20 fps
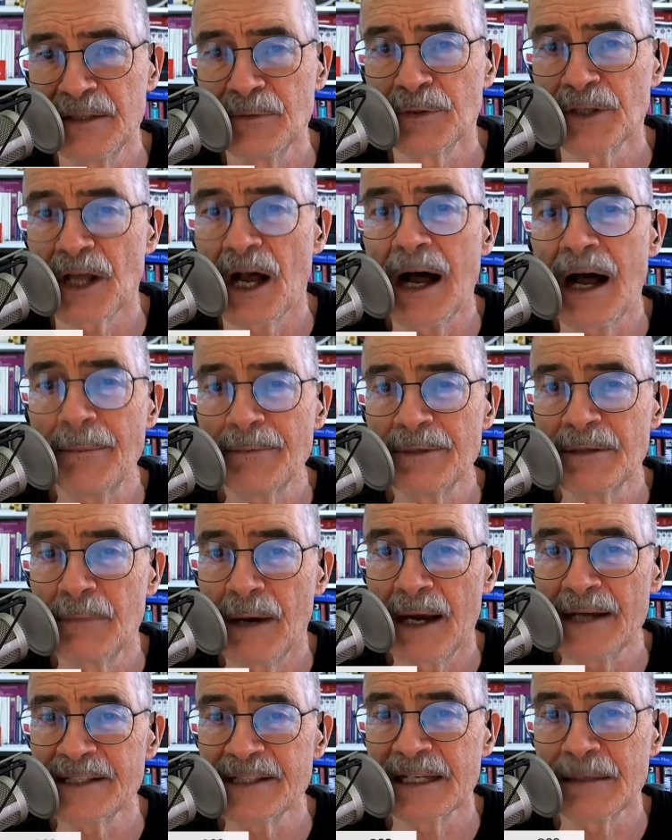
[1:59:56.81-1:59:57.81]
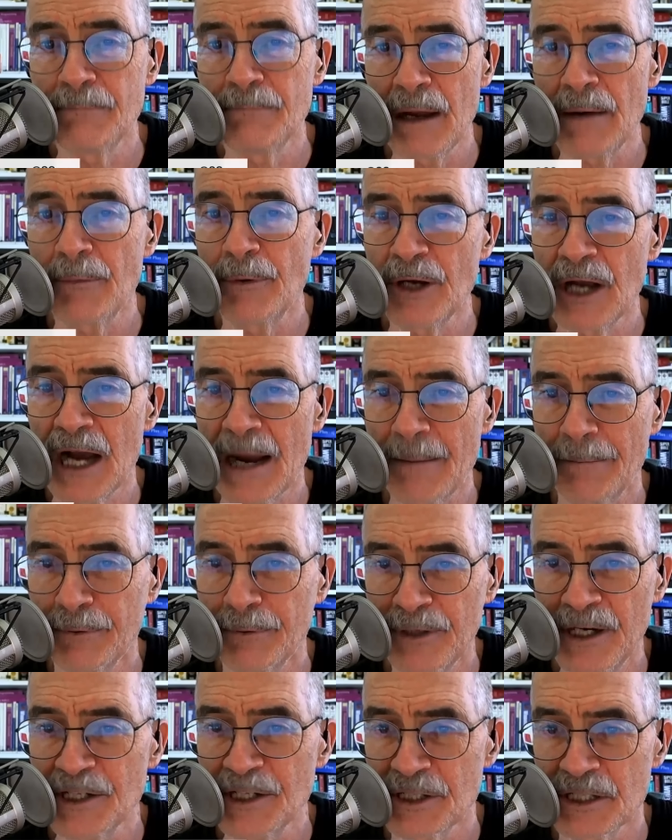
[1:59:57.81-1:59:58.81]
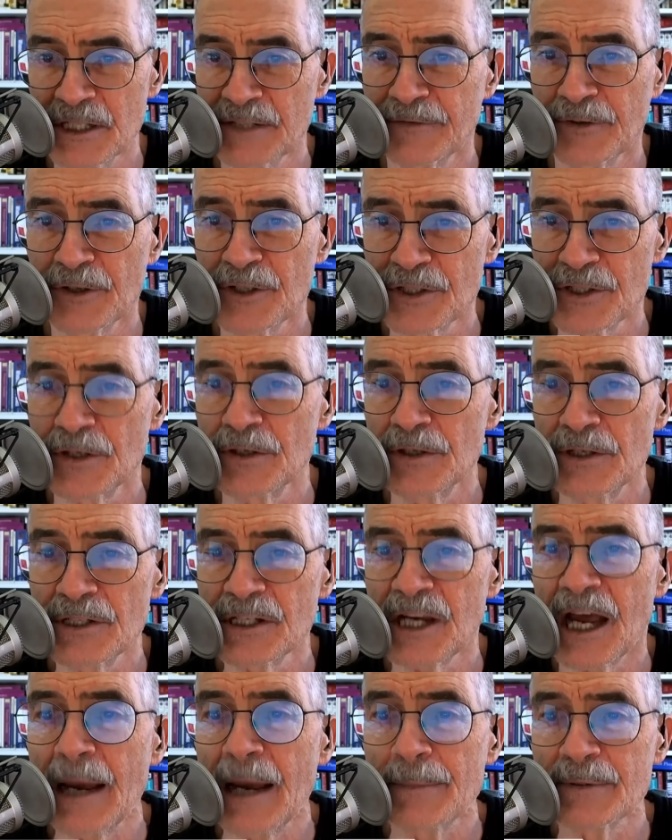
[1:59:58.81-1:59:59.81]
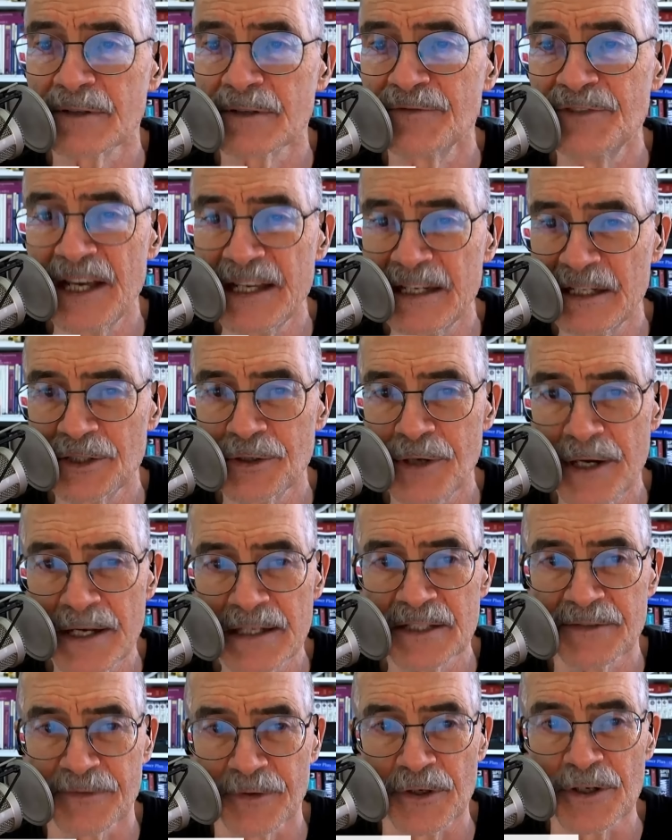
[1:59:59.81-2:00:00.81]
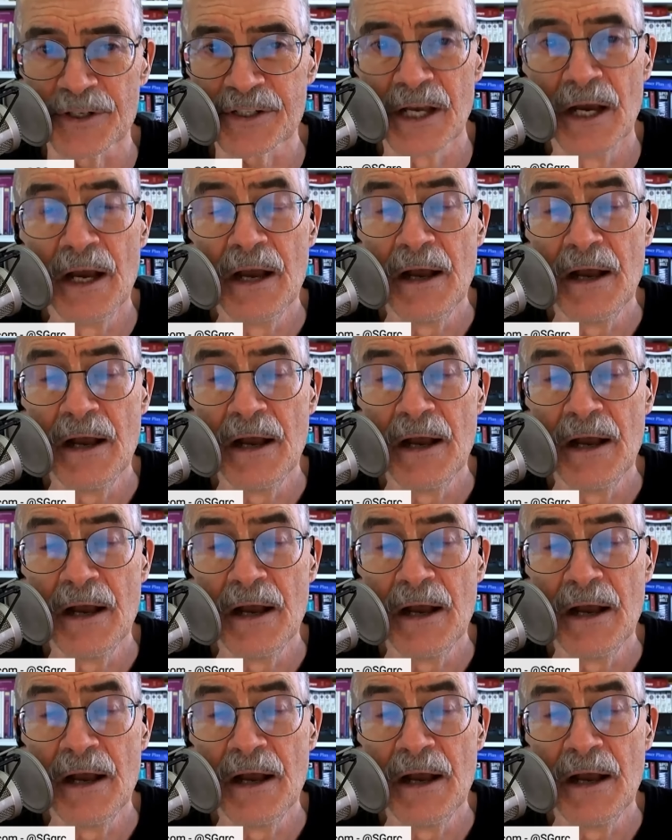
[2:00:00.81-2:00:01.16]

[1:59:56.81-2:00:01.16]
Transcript: with optimizing memory operations for certain types of data transfers,